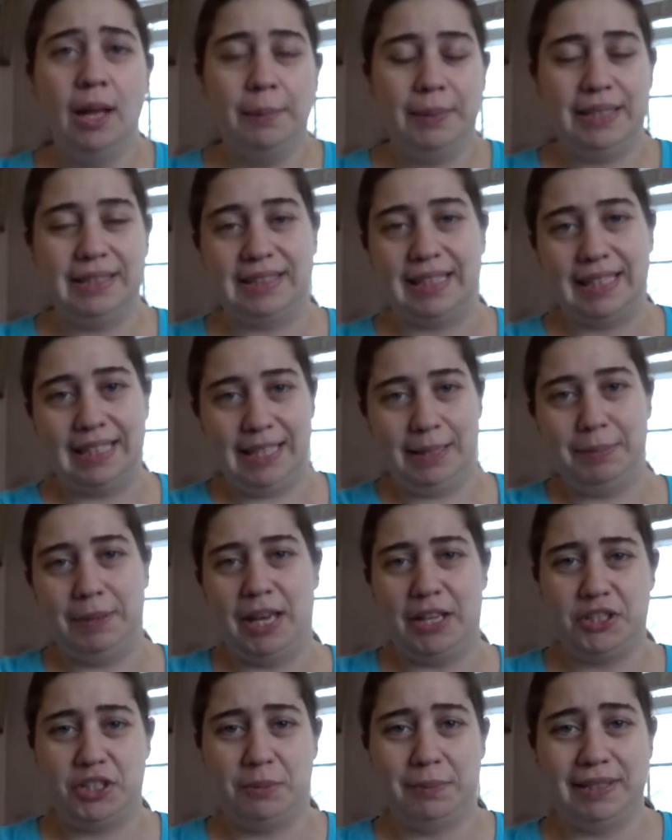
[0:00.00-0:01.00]
because I keep
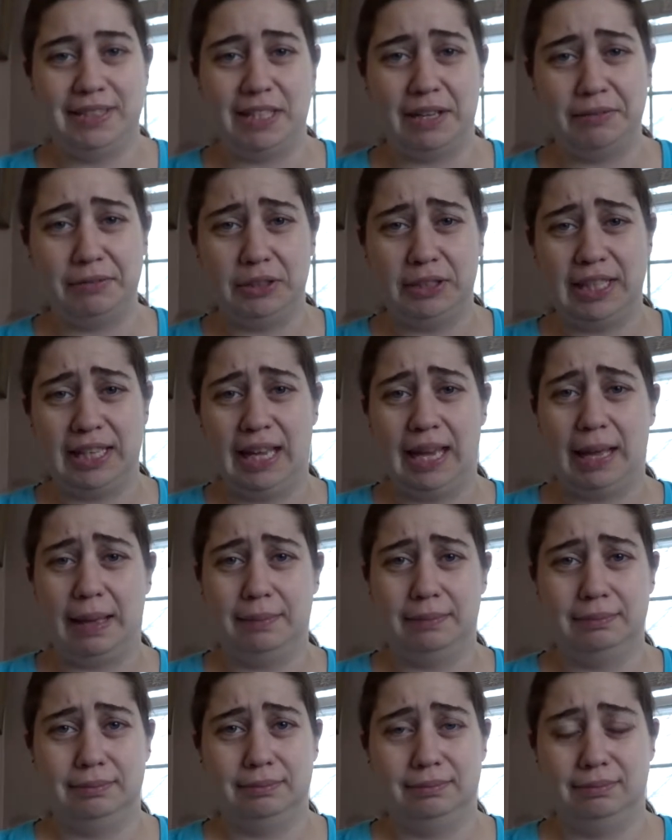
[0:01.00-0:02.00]
catching myself looking
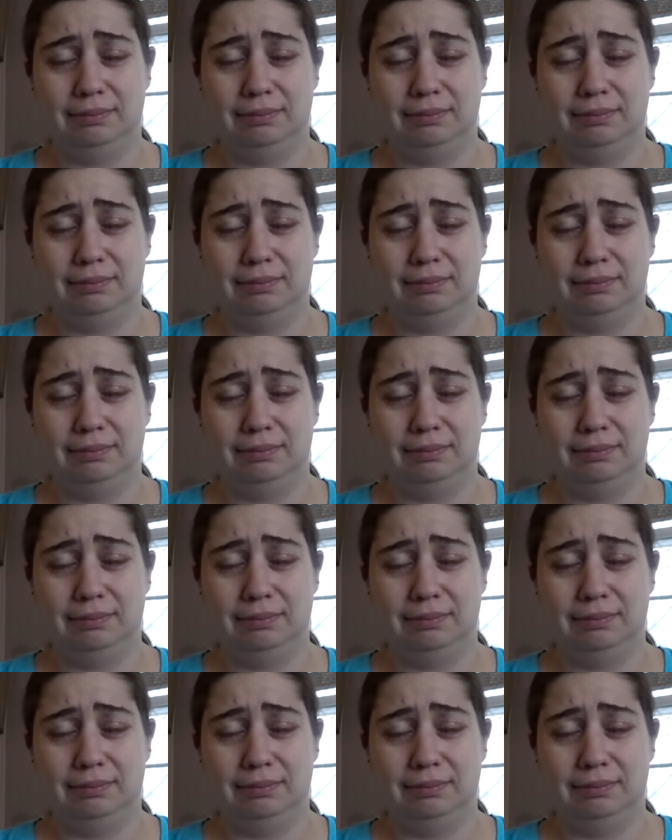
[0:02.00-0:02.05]
at